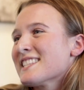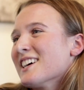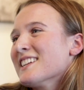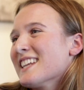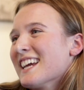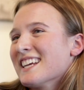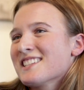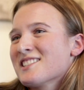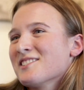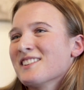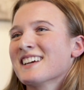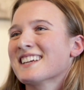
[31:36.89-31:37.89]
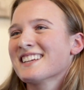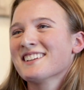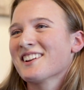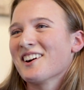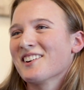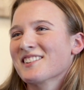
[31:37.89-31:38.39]
Sunday too, like you
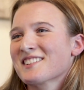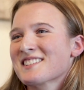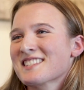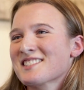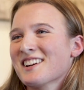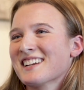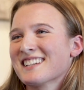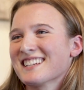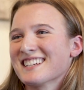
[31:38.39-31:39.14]
know, you're just trying to